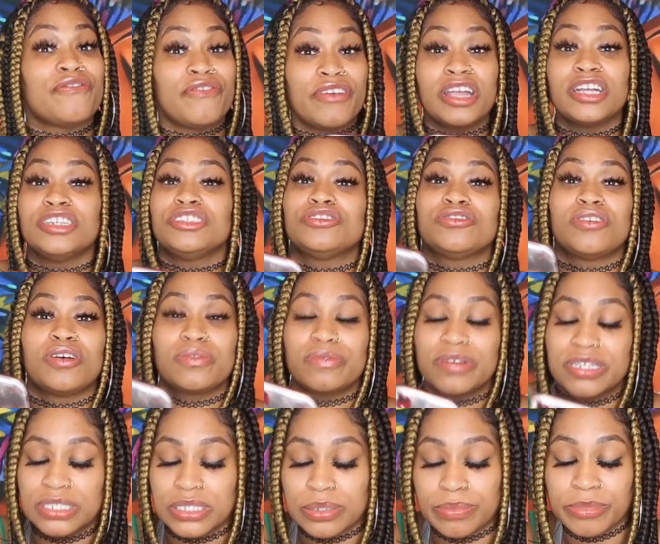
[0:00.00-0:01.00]
very strong
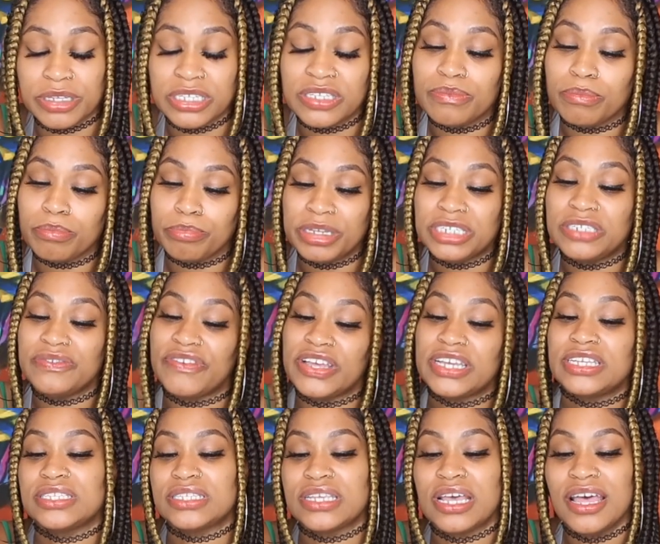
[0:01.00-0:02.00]
resting bitch
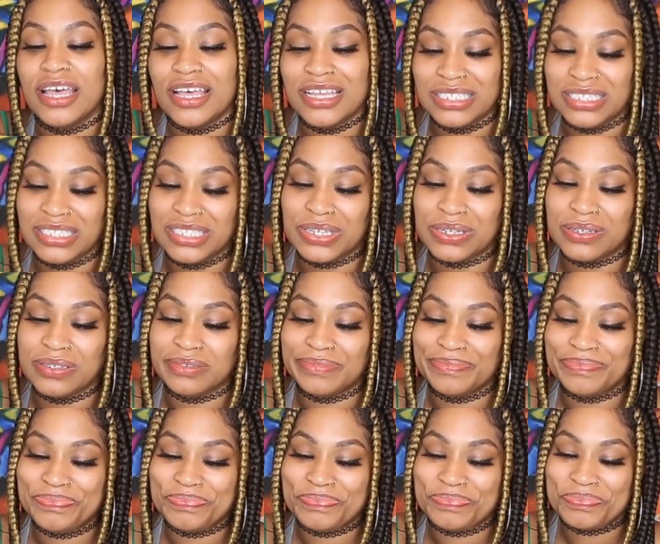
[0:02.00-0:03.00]
face. So,
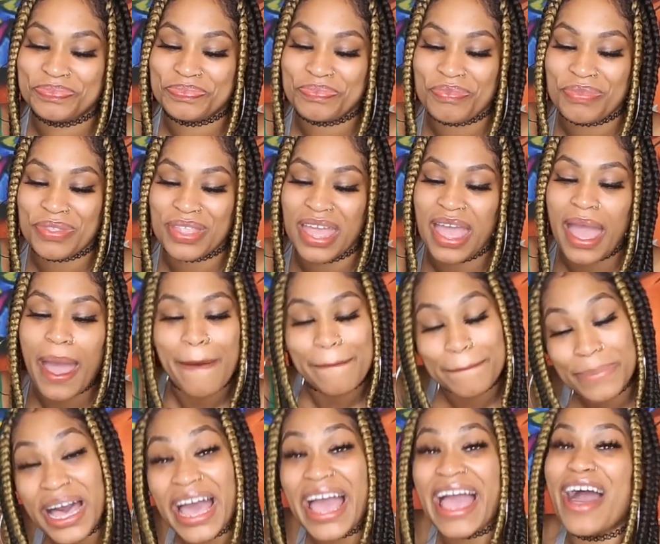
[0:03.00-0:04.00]

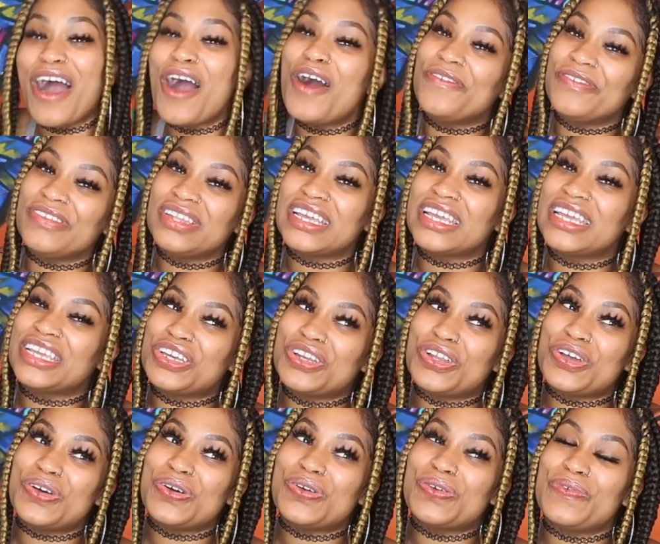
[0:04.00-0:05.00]
but hopefully, you
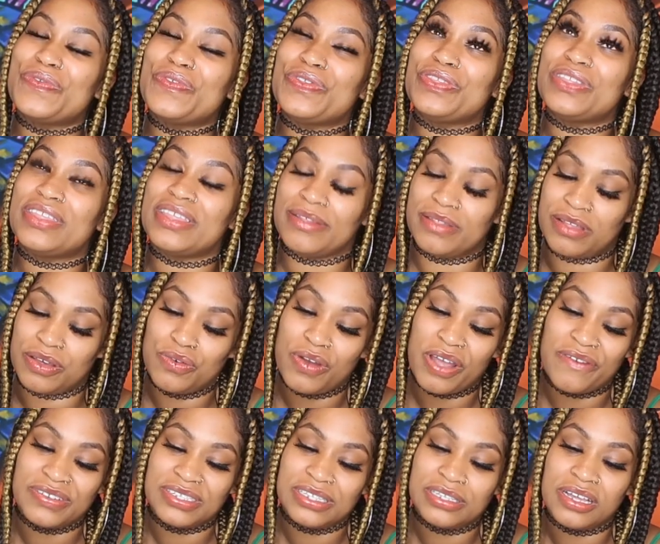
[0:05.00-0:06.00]
know,
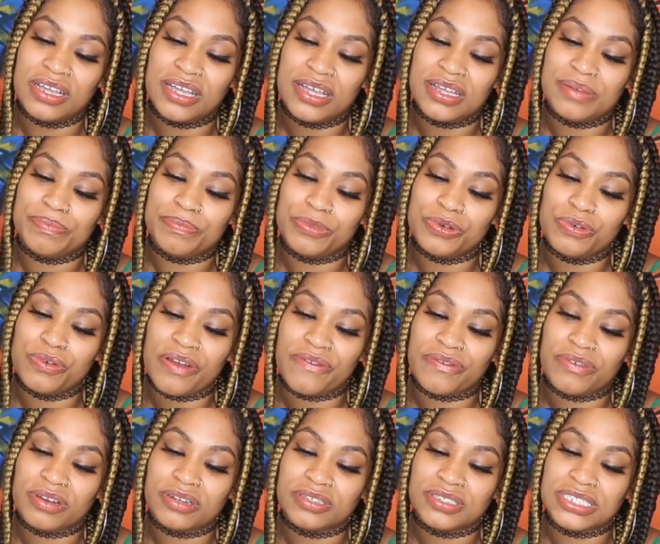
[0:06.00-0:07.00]

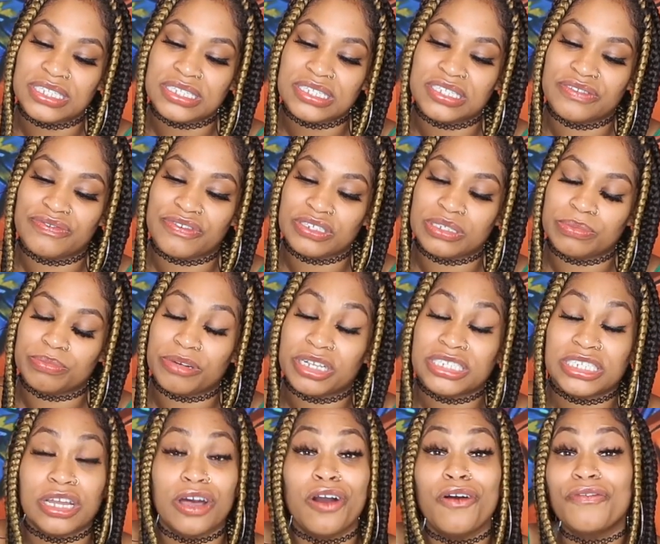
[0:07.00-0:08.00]
whoever sent this first
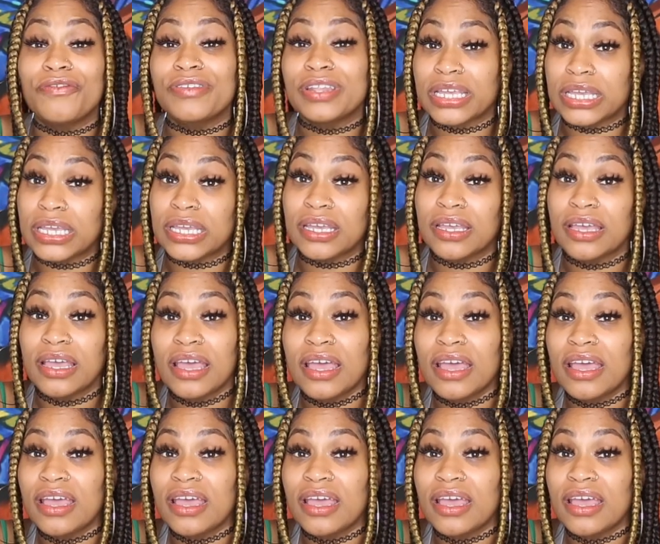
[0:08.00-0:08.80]
impression, hopefully,